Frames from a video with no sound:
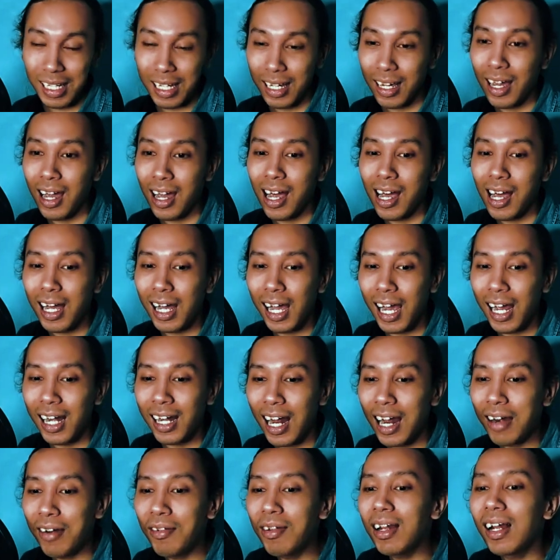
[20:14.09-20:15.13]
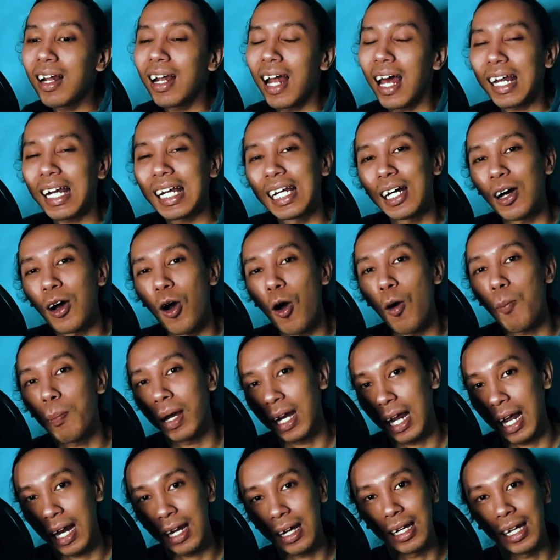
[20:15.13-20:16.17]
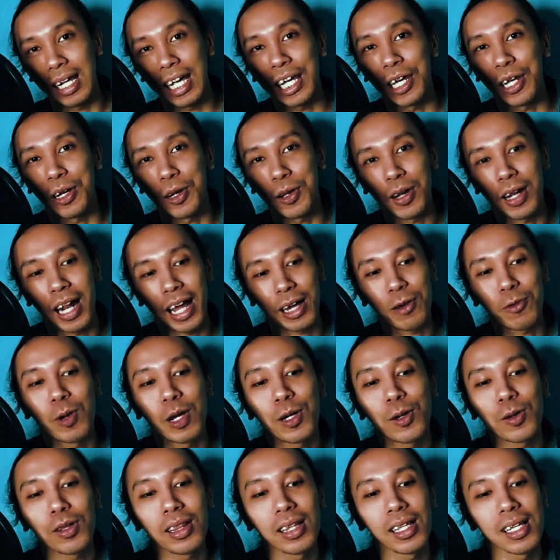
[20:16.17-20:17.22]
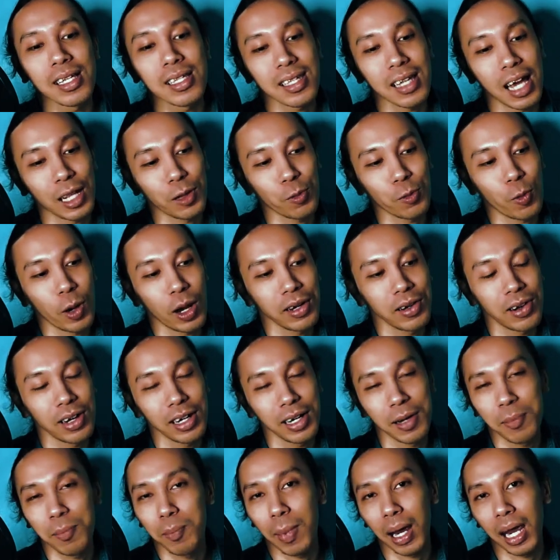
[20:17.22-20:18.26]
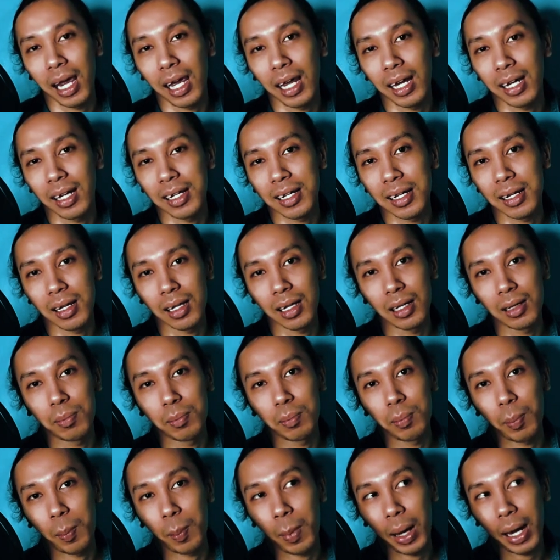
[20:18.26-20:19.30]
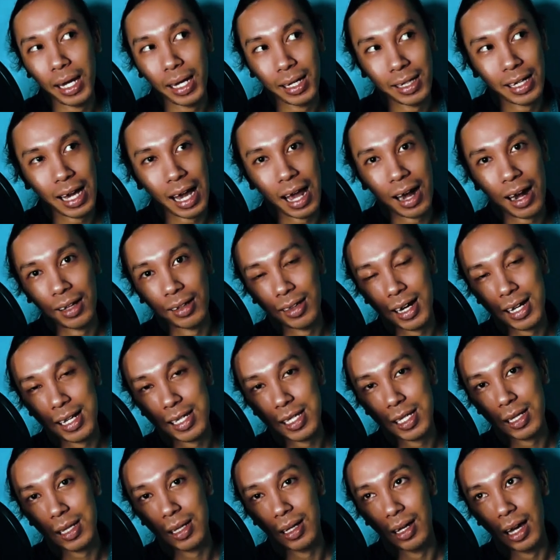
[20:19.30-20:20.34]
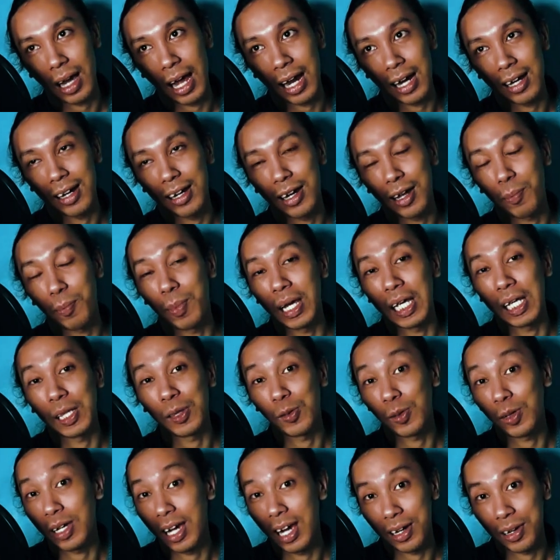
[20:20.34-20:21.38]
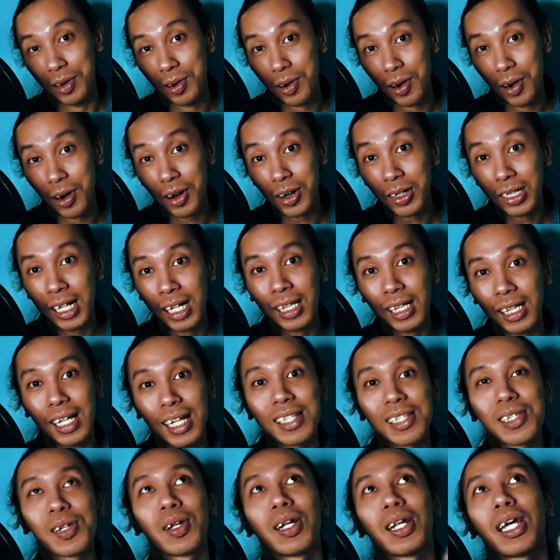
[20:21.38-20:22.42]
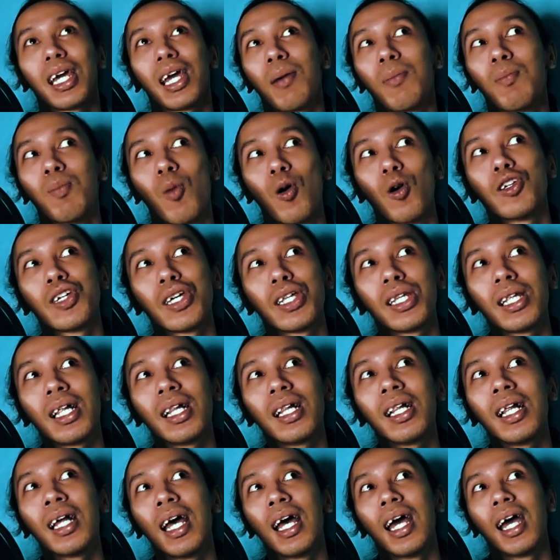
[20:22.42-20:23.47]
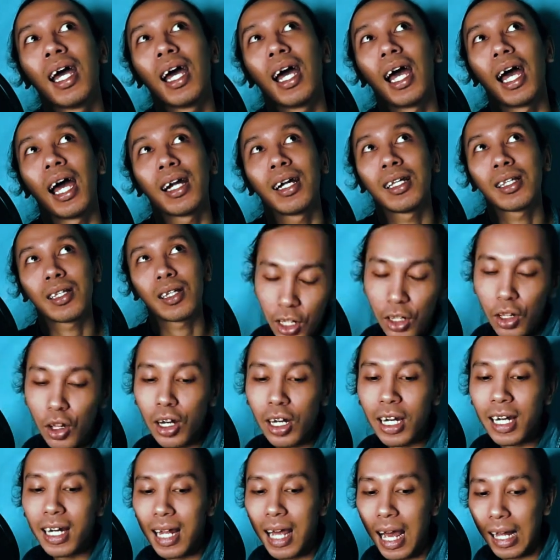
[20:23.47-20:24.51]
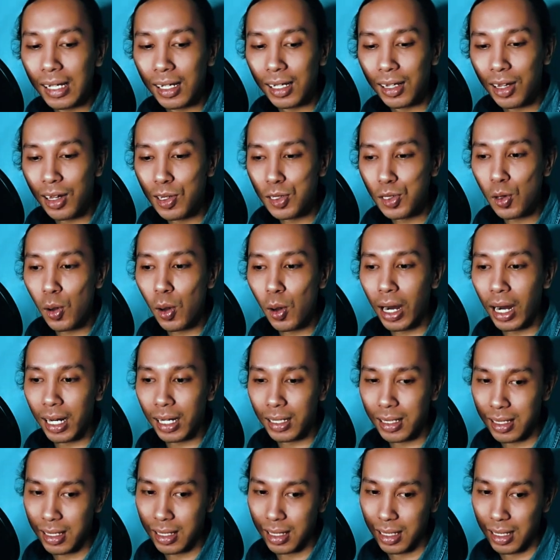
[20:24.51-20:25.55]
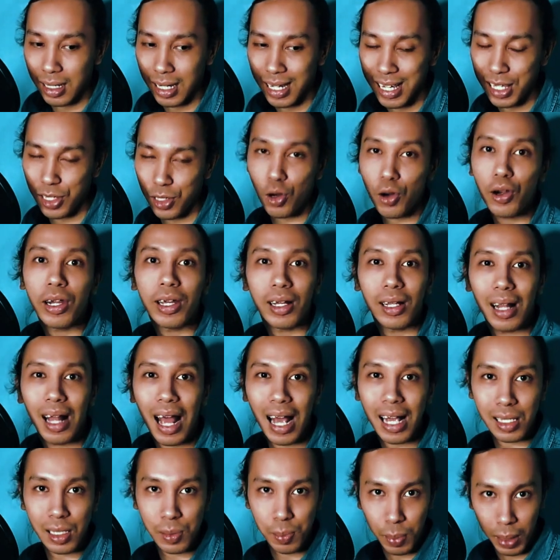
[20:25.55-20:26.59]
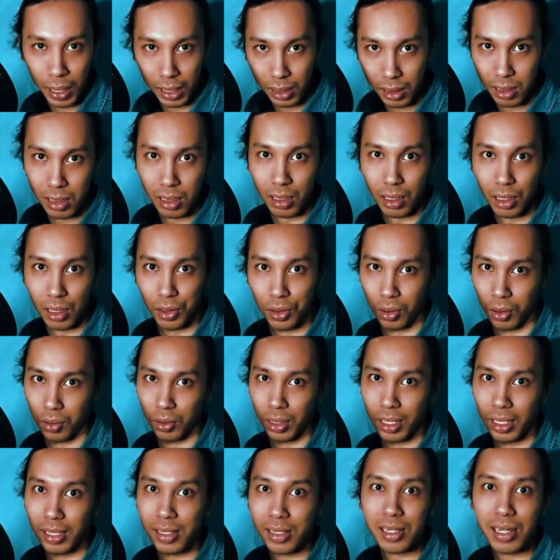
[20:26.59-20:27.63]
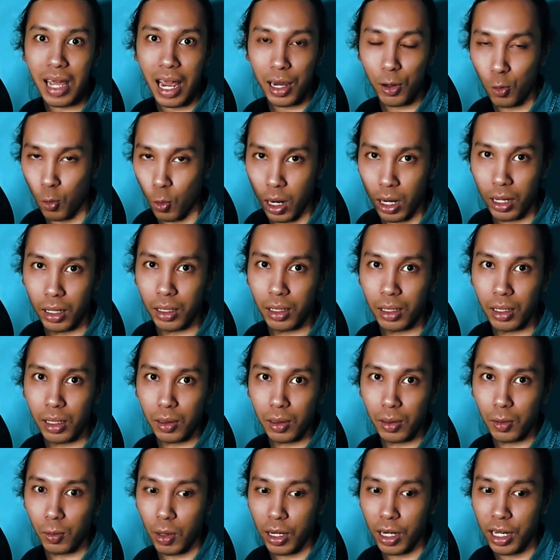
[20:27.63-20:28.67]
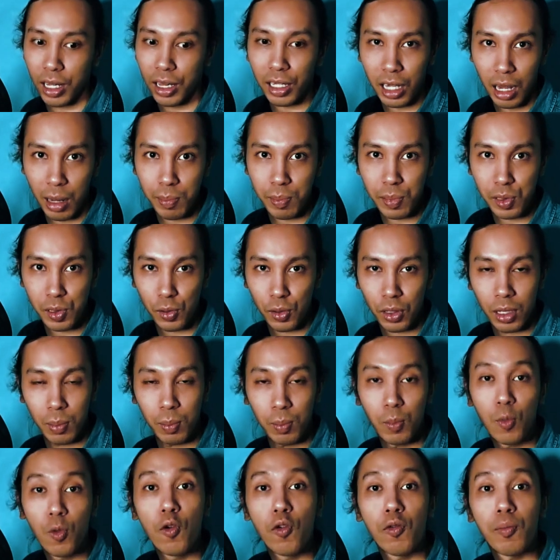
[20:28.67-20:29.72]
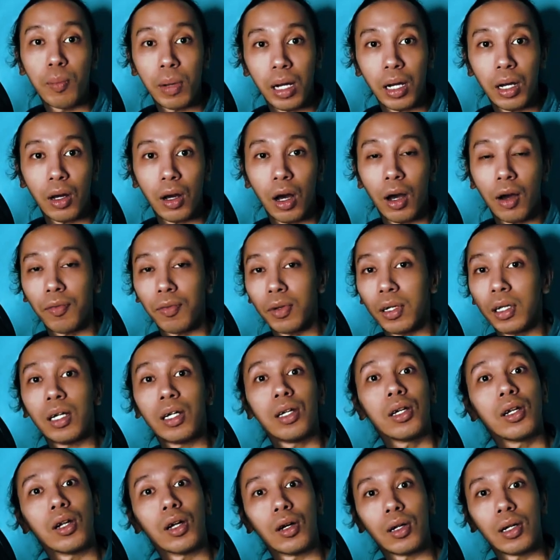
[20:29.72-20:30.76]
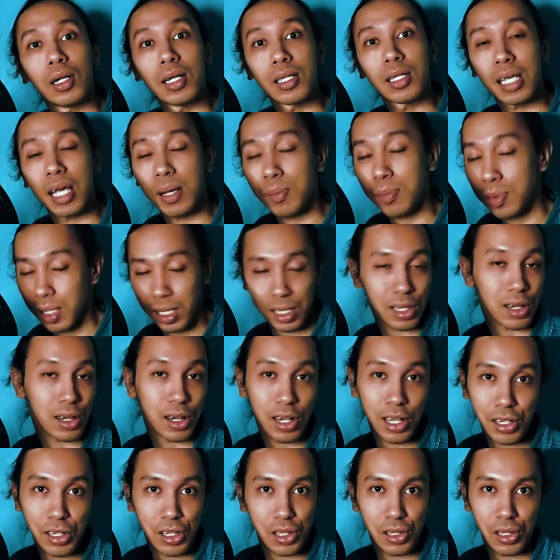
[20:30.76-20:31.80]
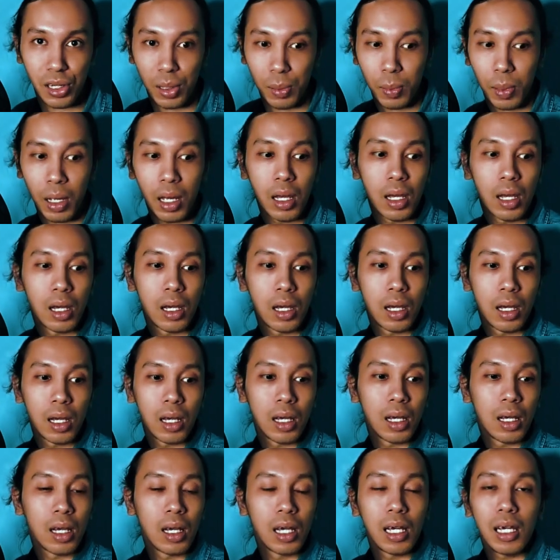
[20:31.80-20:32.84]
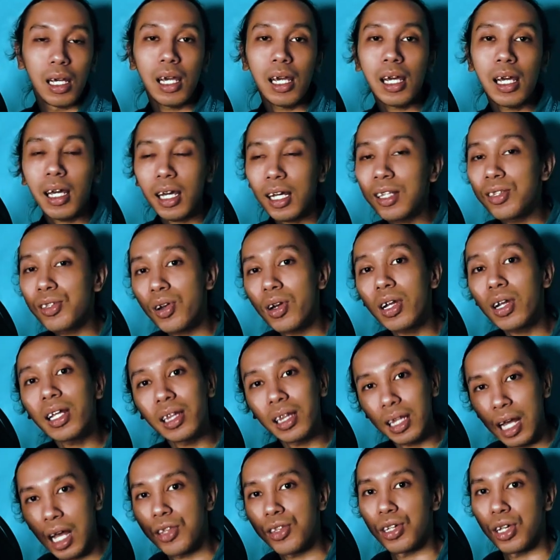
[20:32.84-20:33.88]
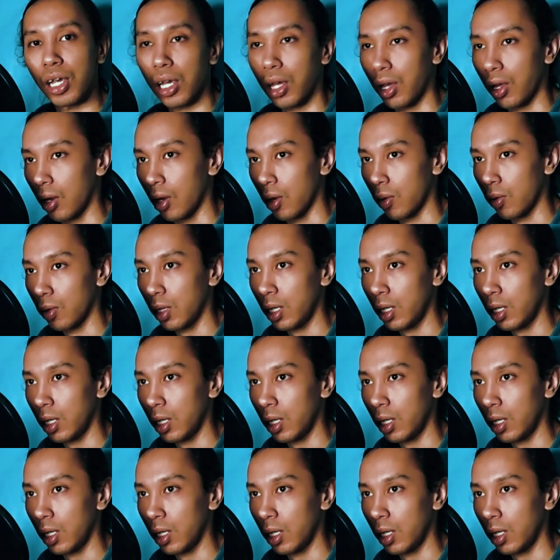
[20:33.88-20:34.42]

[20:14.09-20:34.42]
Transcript: And I really like the open ending, you know, like we could decide whether the main characters ended up being together or not. It's really emotional. And it's not only that, it also adds the historical aspects, you know, in Taiwan when it comes to the movement of the same-sex relationship. It's really touching, you know.